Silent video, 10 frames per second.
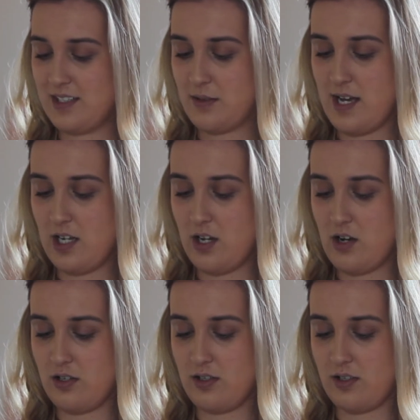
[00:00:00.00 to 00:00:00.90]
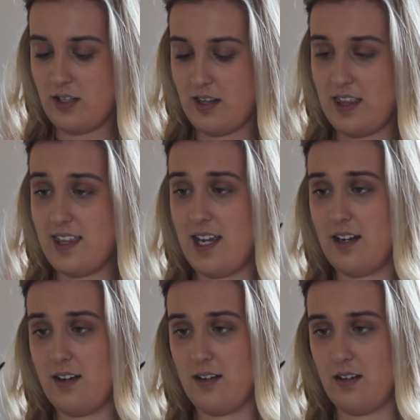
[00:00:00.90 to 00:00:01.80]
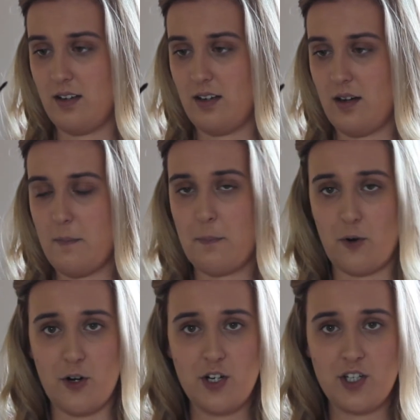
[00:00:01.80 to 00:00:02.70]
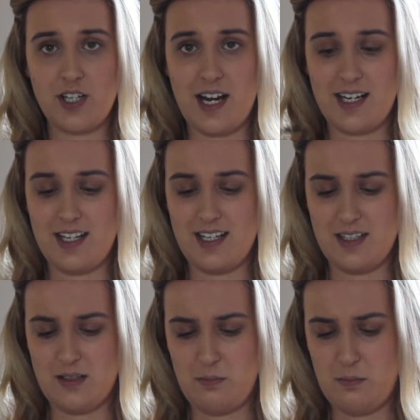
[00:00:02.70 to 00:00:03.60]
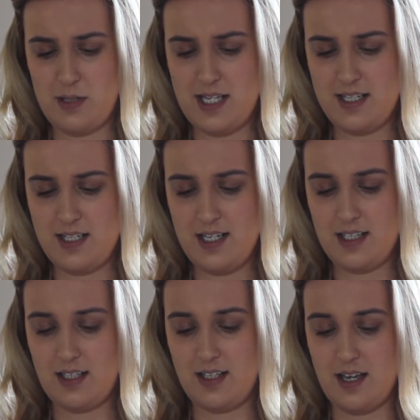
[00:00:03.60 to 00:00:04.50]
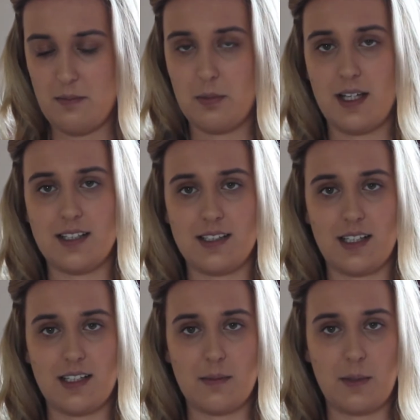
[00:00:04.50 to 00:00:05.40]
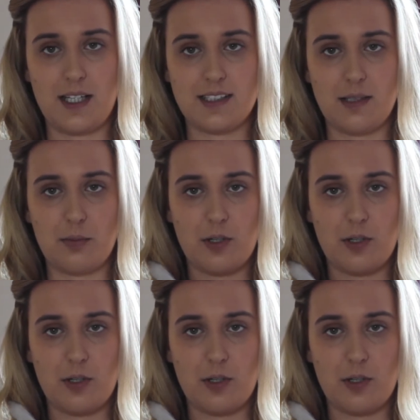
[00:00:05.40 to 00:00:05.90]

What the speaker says: quite a long and thin brush, and it is plastic. Yeah, plastic. It's a plastic